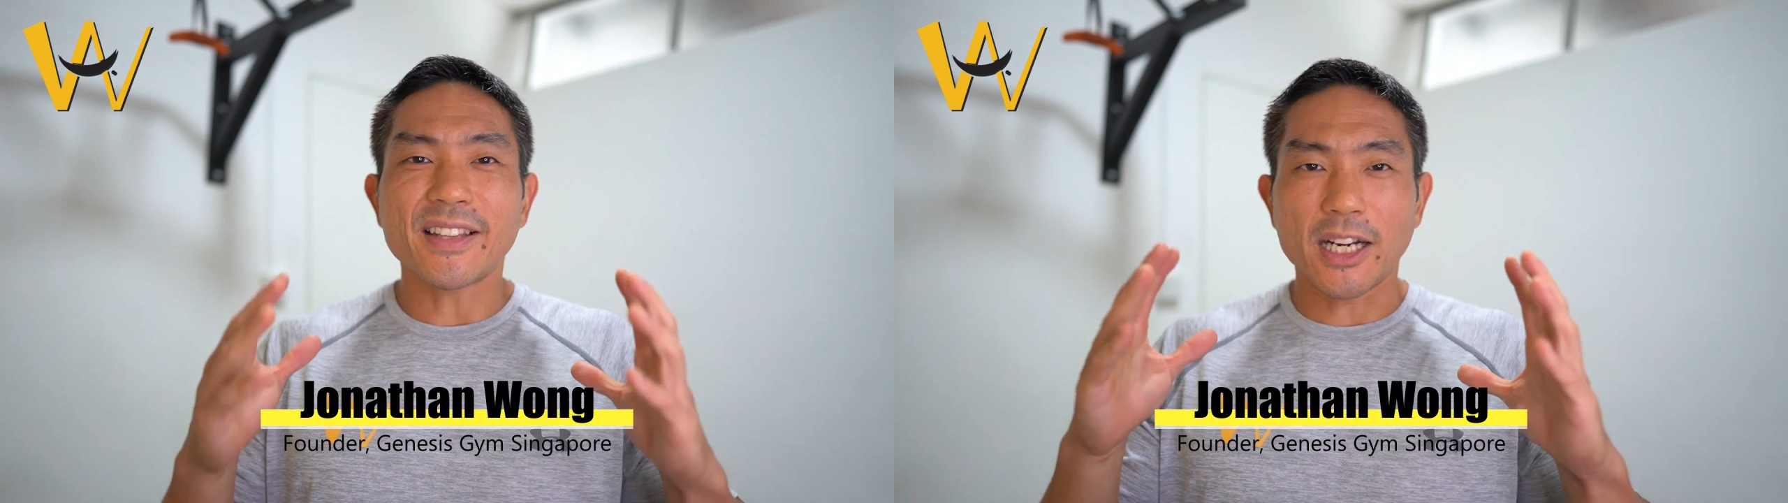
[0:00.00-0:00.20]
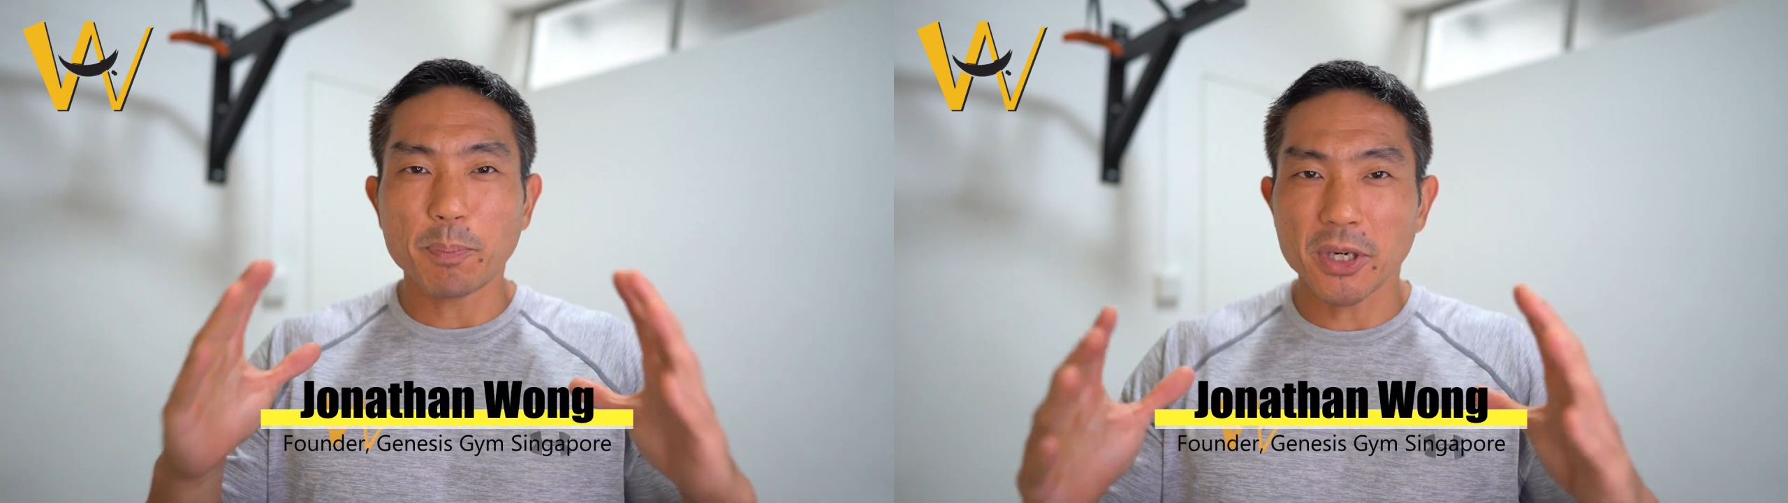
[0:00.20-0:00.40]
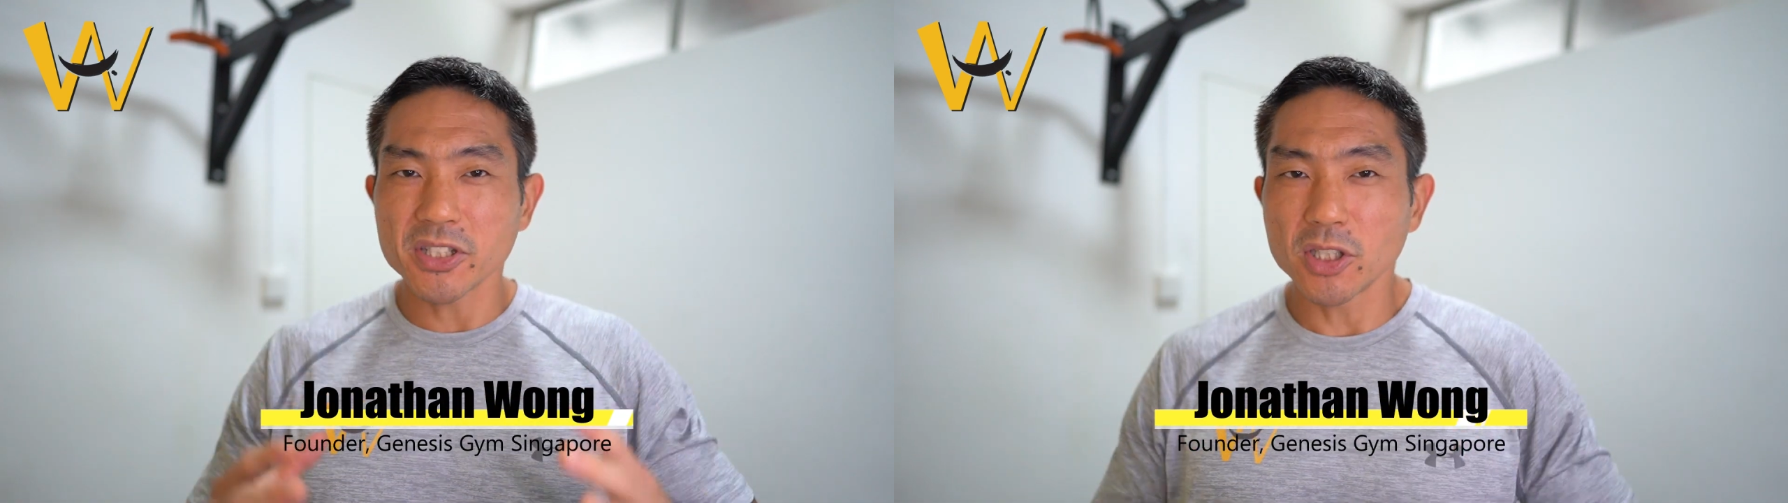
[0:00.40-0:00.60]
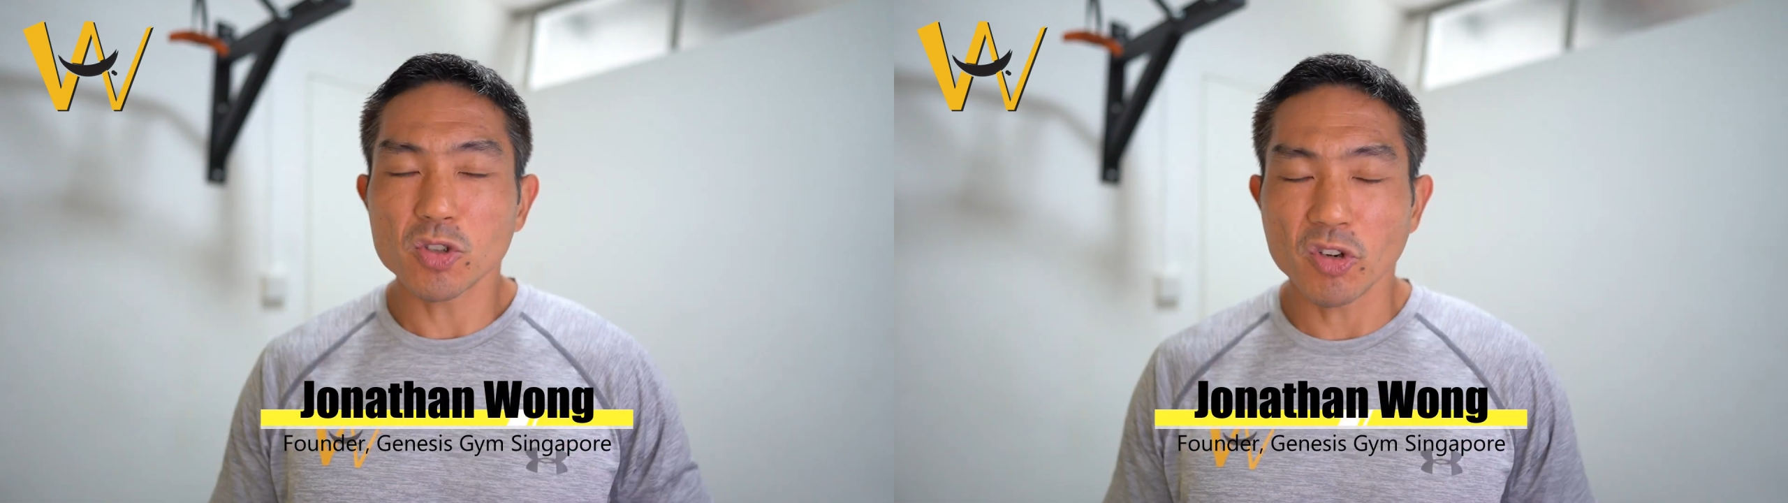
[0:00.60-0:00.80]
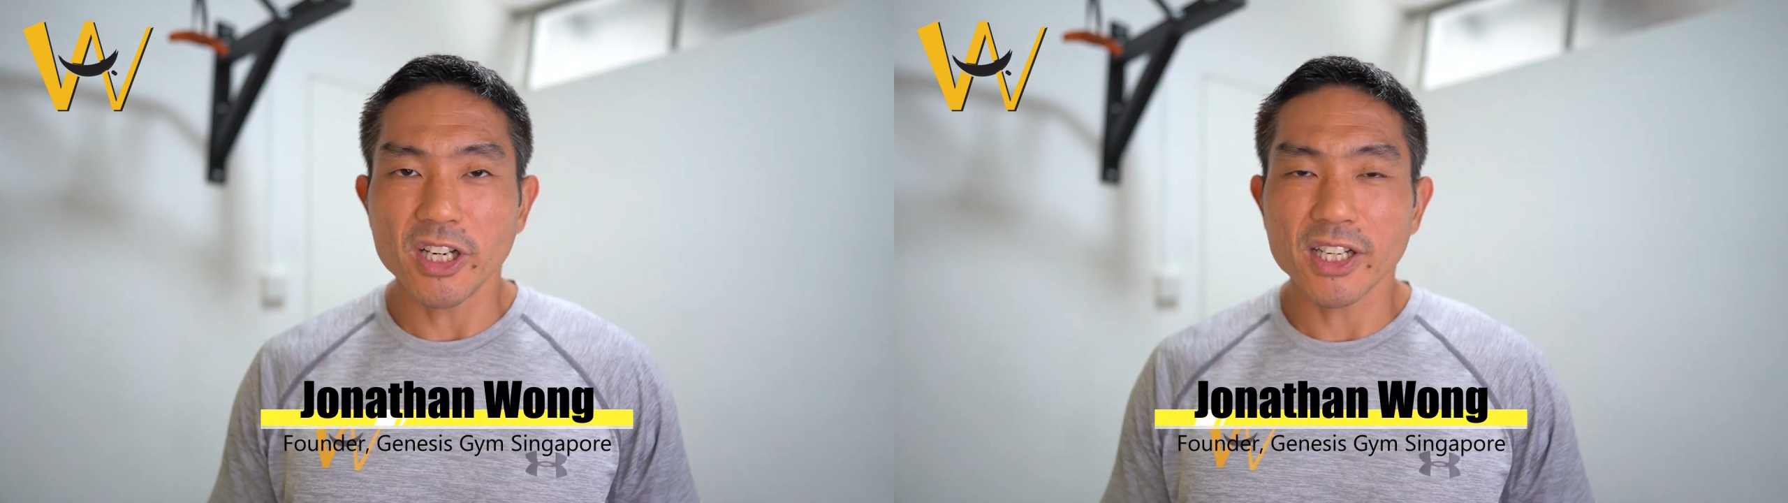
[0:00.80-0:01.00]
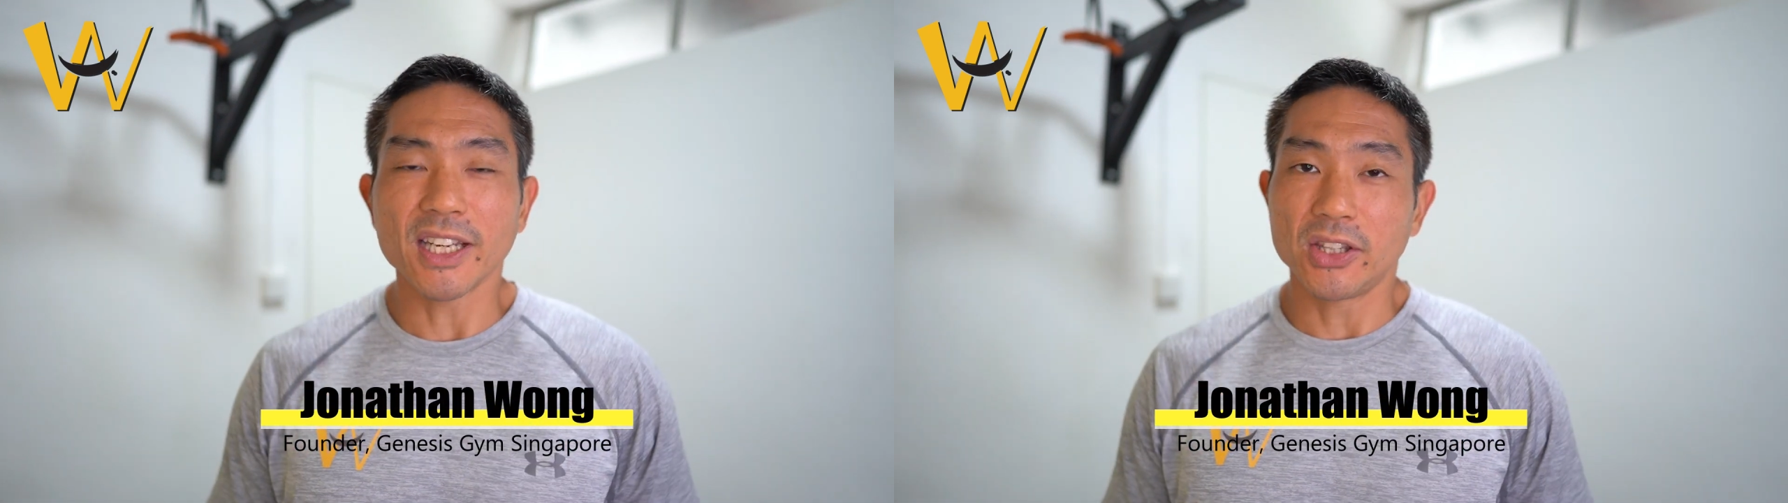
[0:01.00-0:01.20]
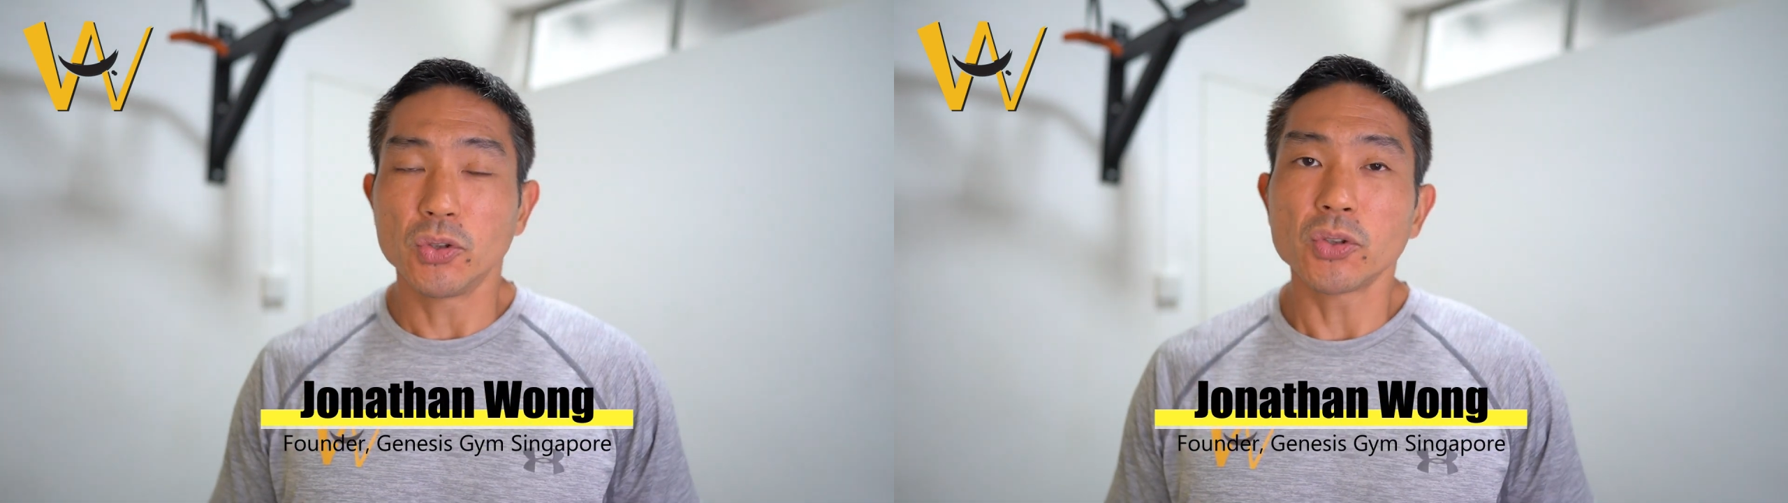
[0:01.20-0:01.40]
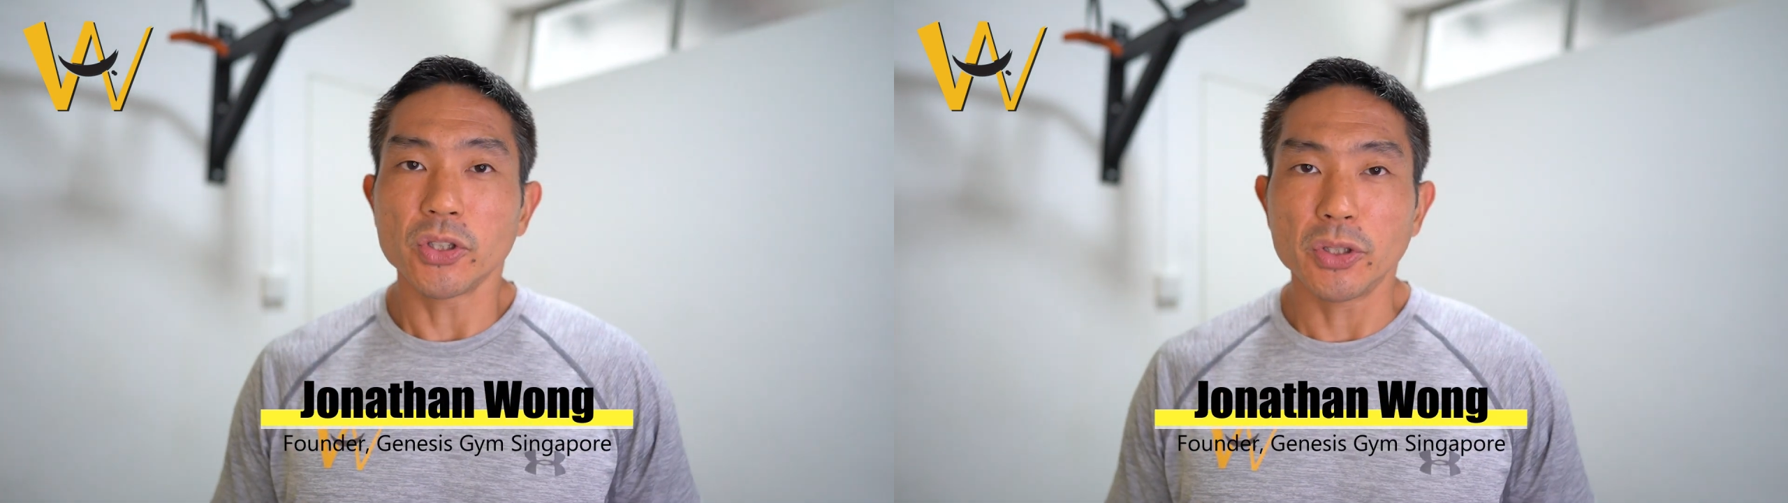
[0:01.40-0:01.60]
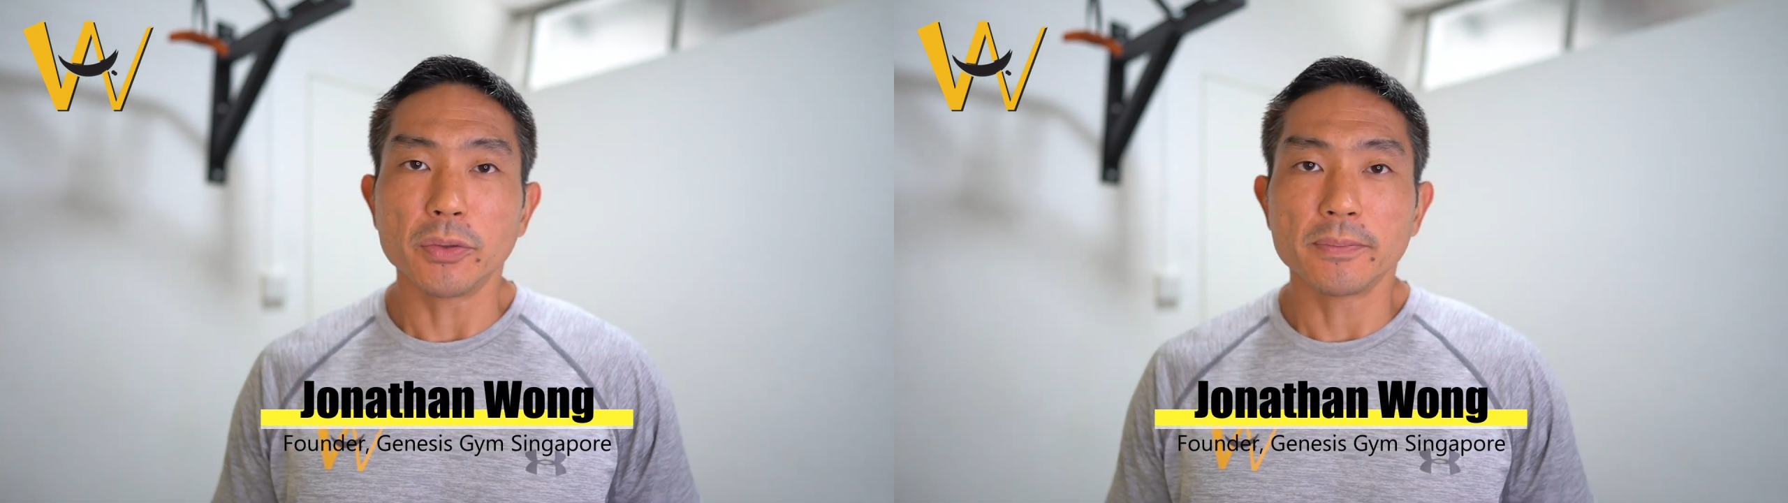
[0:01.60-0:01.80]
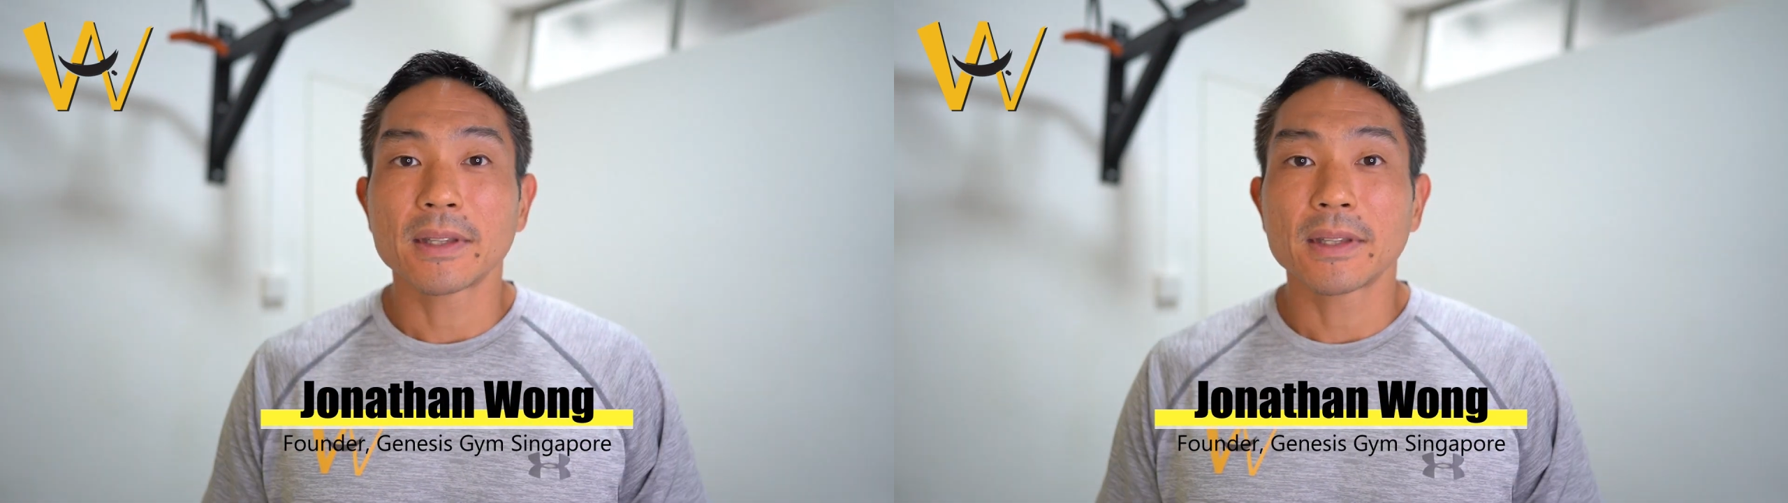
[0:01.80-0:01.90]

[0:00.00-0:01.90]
that a personal trainer can do to you.